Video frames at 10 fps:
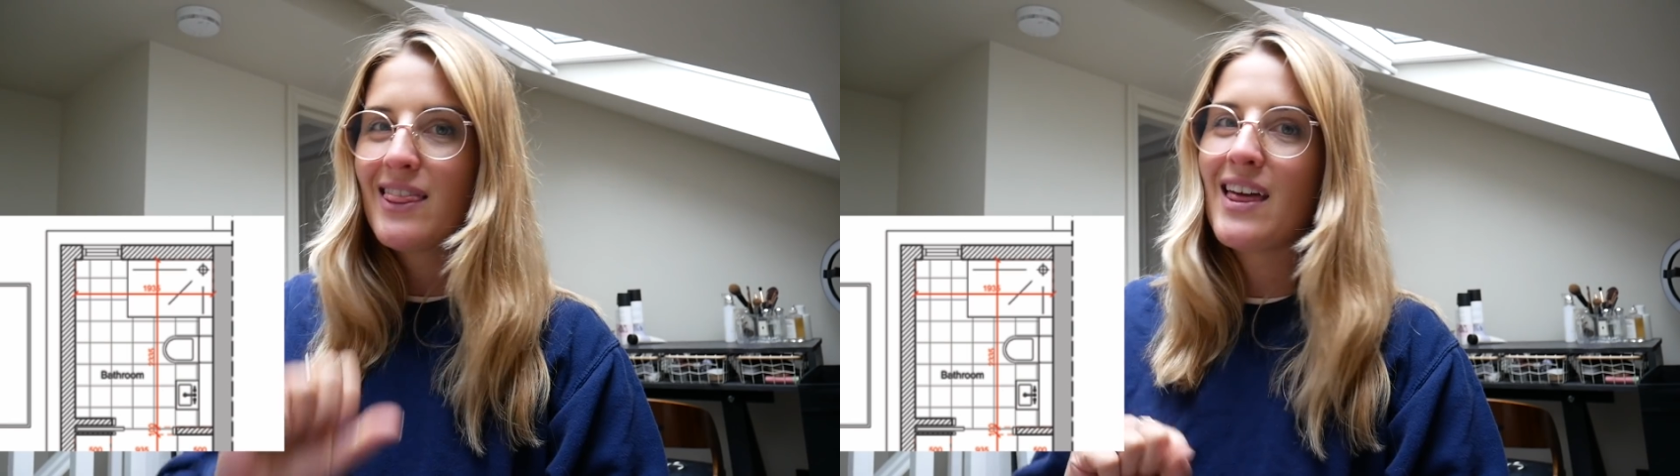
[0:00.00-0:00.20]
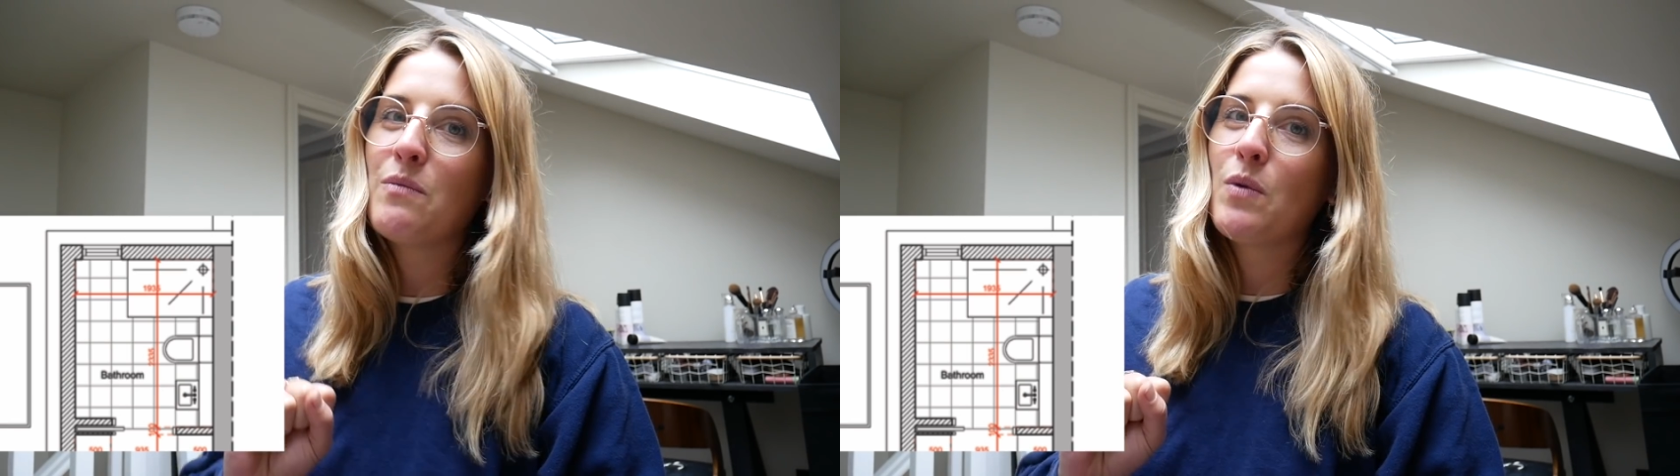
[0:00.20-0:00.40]

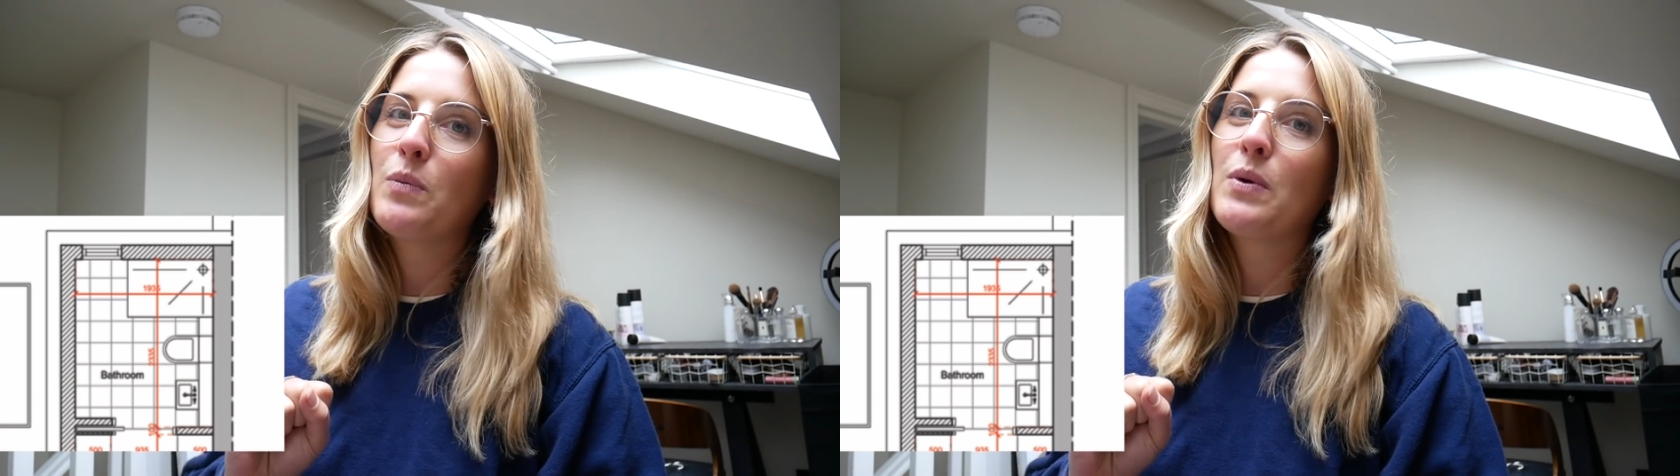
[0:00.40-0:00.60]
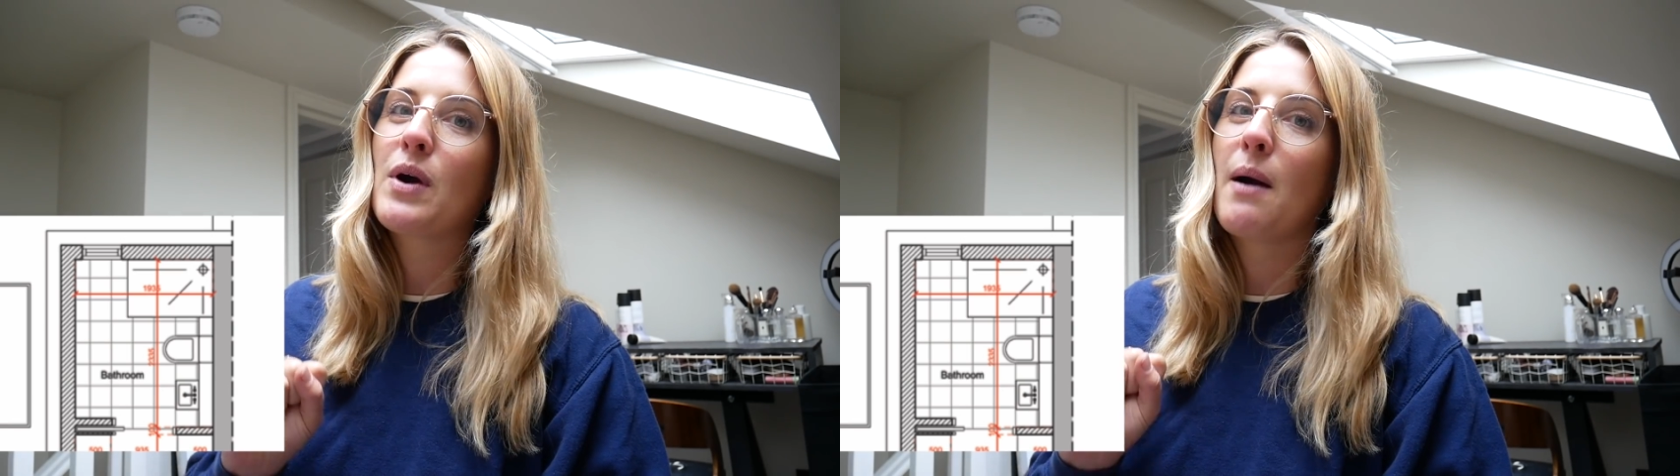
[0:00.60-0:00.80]
then when
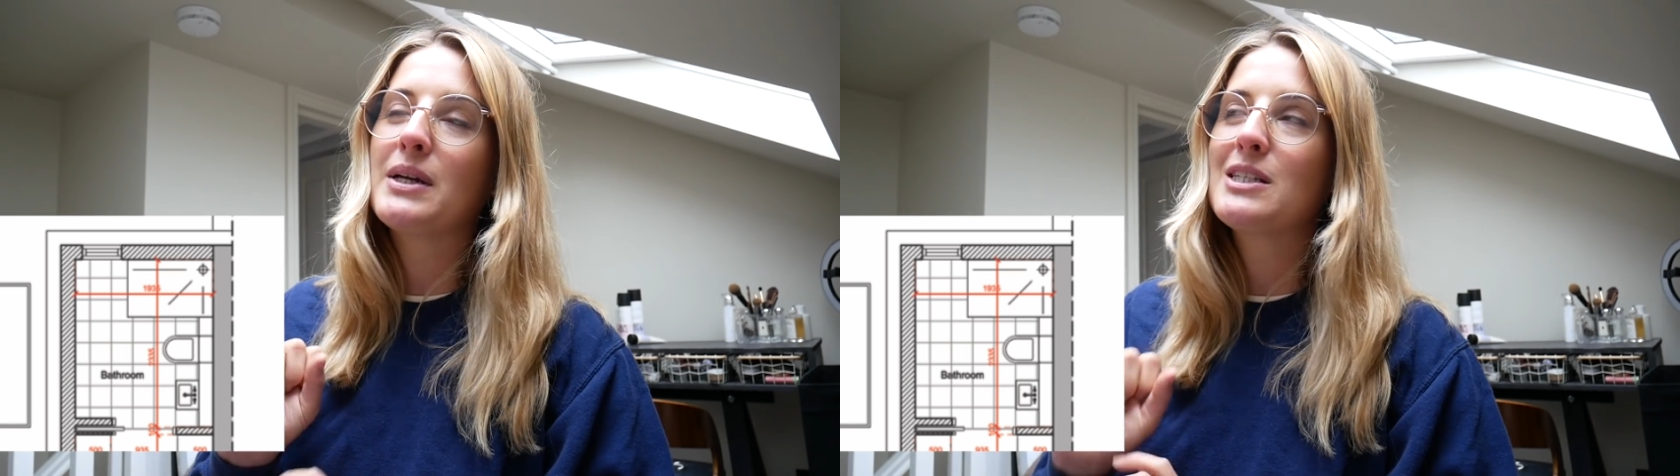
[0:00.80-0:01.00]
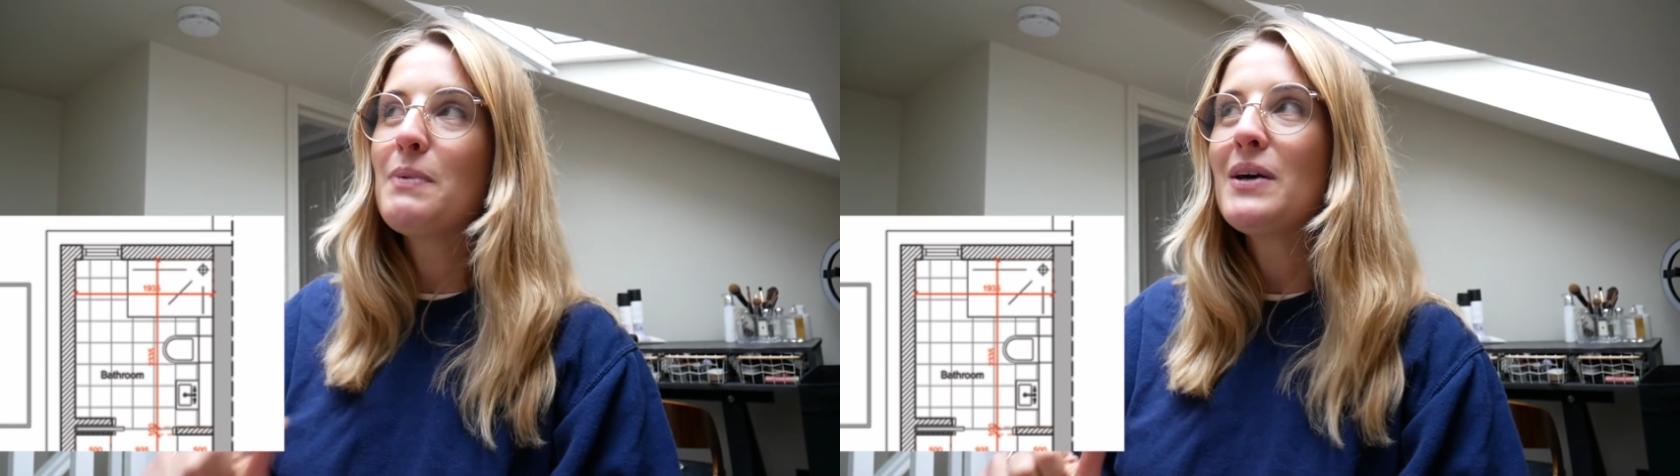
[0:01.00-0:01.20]
we were
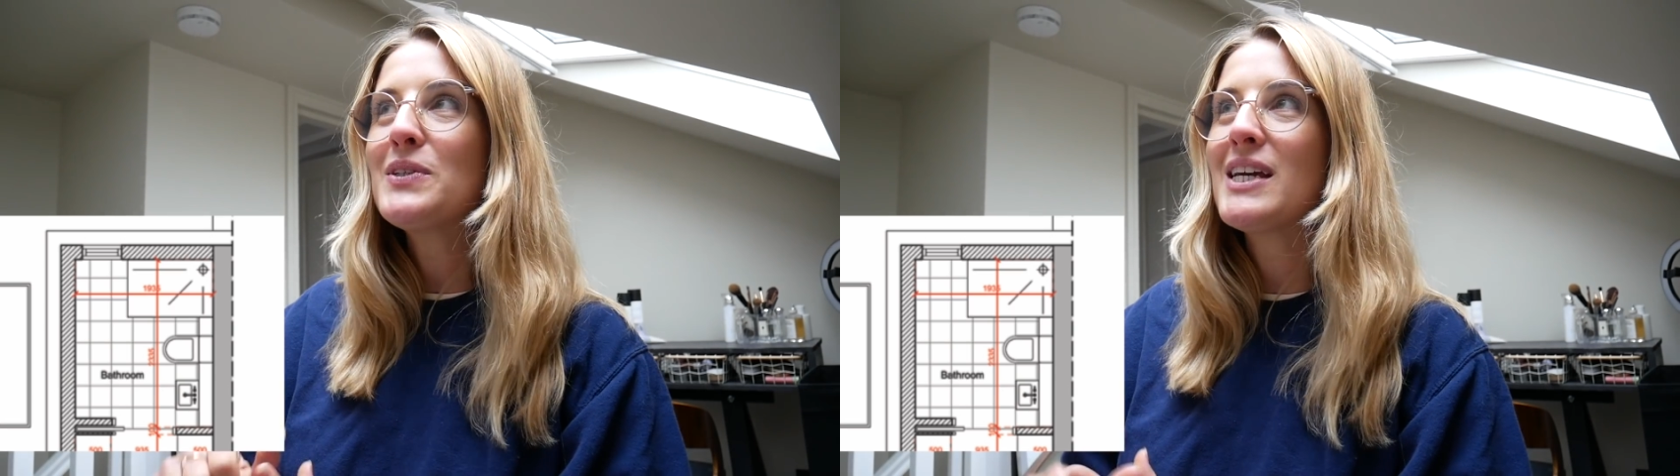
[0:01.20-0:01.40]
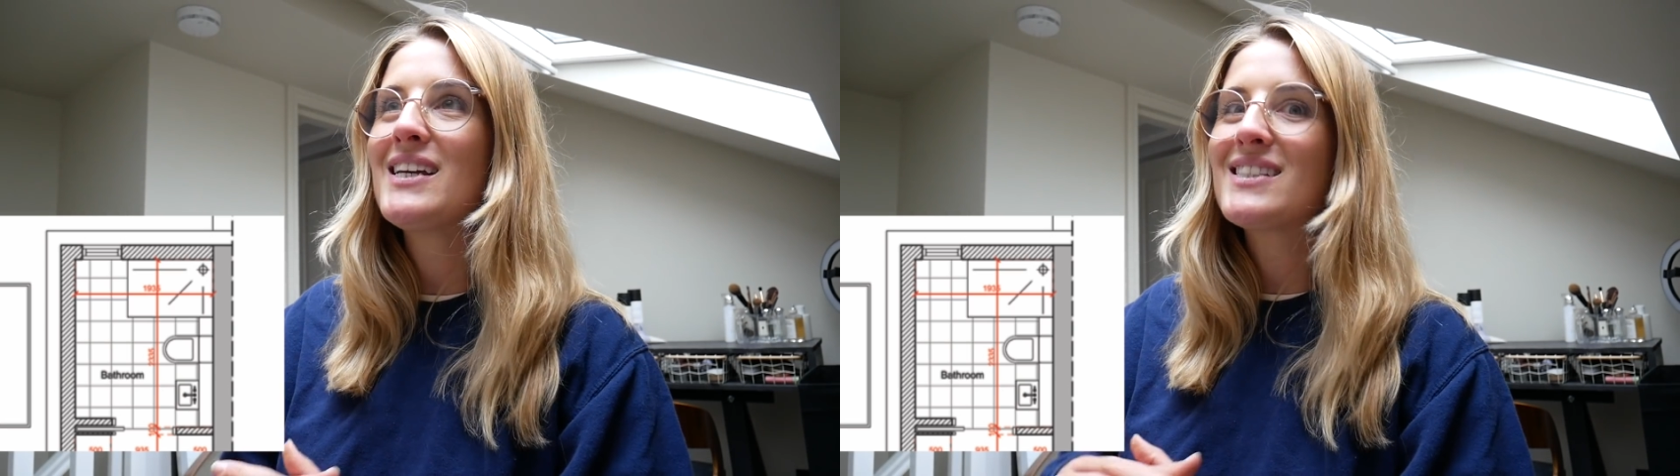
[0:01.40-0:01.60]
coming to build
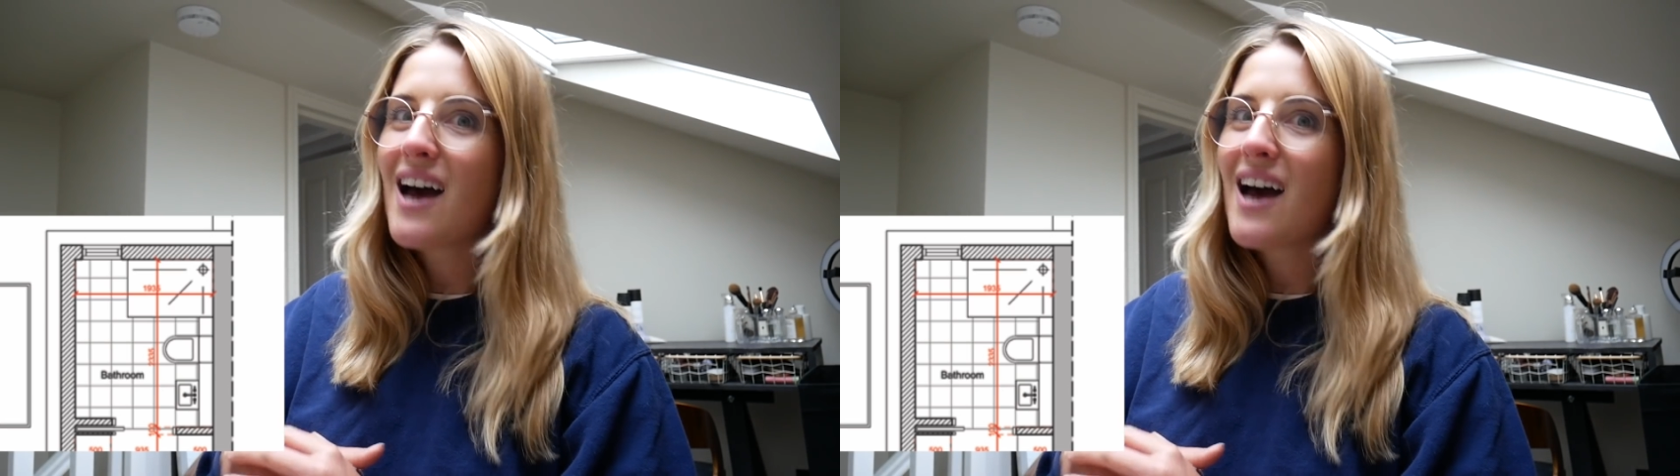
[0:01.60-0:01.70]
it,